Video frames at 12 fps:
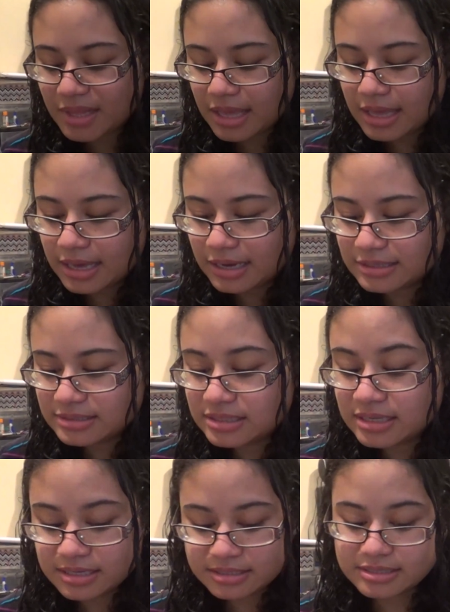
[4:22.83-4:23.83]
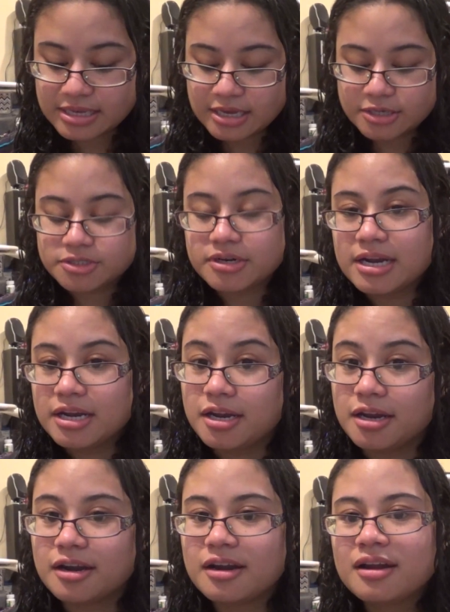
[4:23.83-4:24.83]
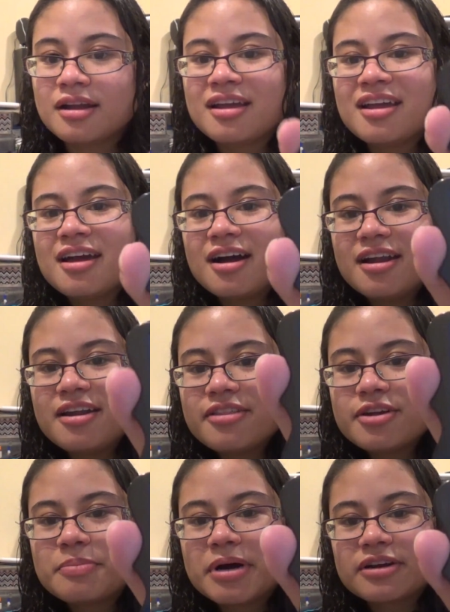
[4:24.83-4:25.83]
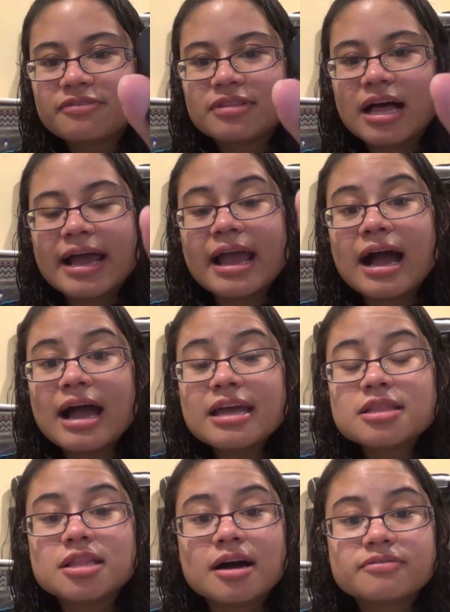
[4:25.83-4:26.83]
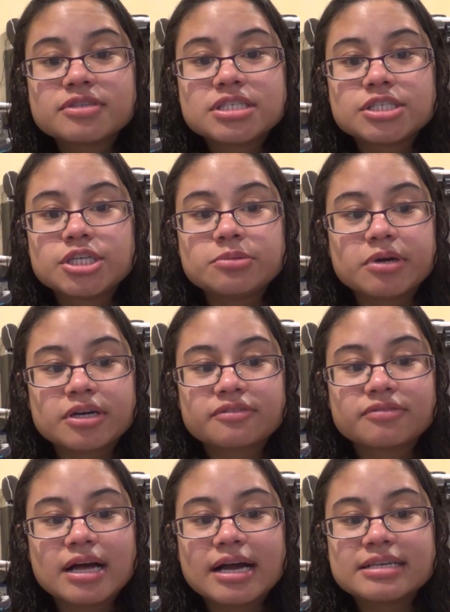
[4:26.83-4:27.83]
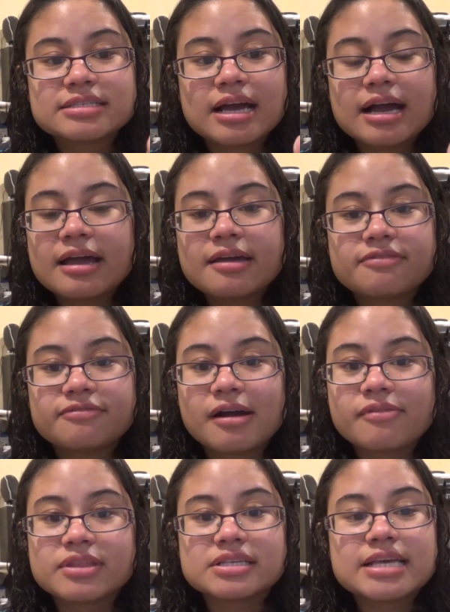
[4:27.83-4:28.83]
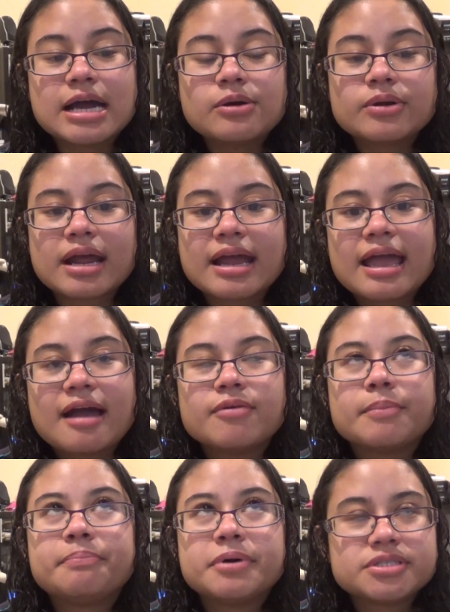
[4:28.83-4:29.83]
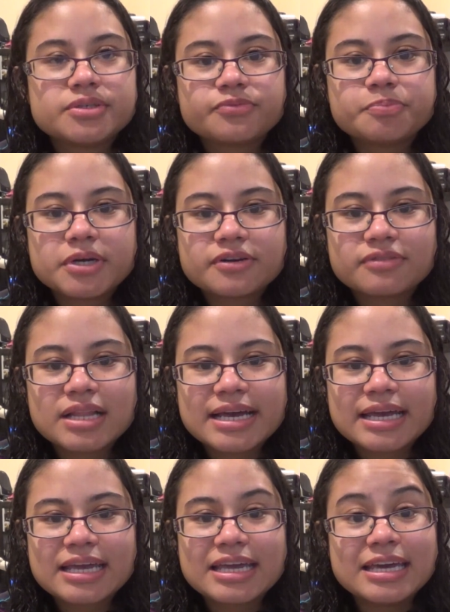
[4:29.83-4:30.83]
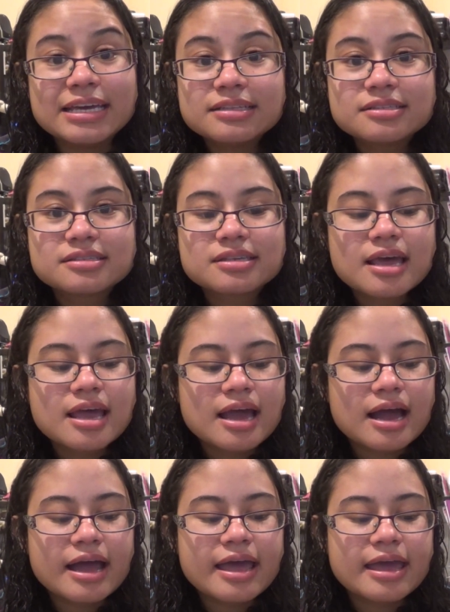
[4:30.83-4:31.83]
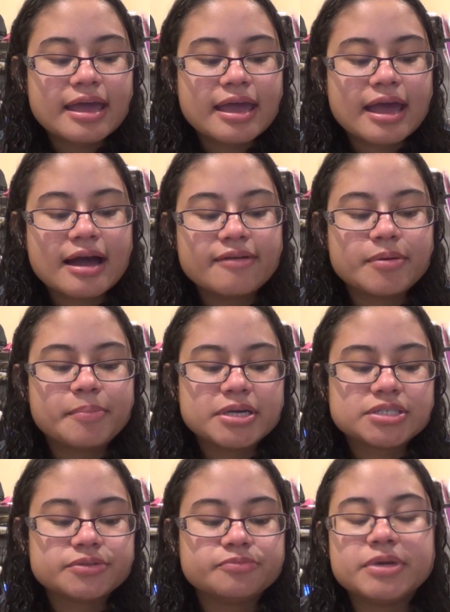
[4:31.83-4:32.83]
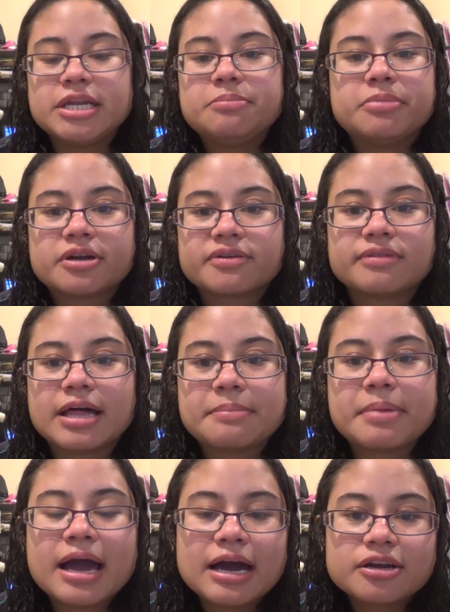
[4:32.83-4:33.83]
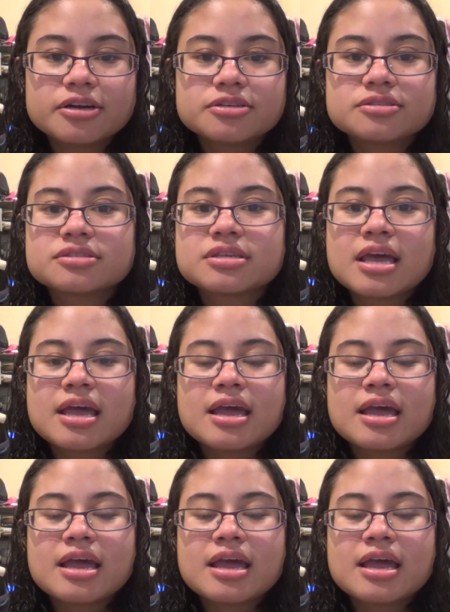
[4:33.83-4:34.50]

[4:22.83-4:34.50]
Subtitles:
And seeing a trend here, another butterfly. I love stitching butterflies. I found this out. I have a bunch of butterfly kits. I have a bunch of mini butterfly patterns.